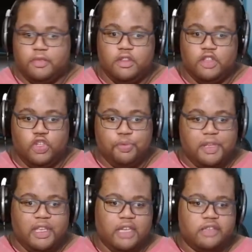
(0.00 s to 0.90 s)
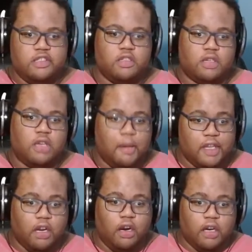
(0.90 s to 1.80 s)
UPSs are
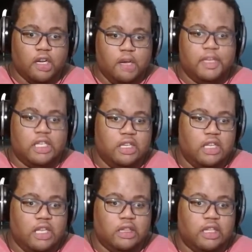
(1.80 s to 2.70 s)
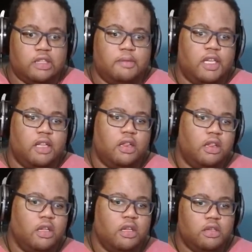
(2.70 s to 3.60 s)
coming in like the mail,
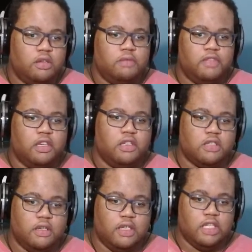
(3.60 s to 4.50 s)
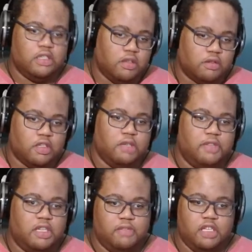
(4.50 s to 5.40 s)
because they're gonna
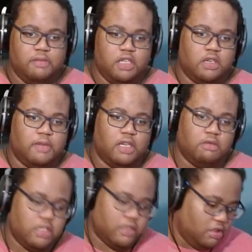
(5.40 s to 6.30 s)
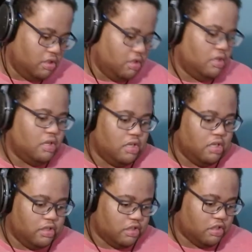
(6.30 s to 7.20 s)
be here about a week.
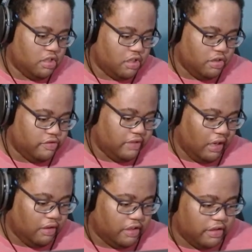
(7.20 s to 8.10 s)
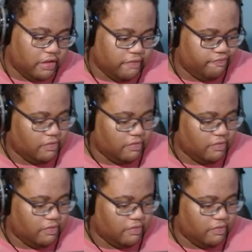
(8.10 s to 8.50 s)
They're gonna go down here.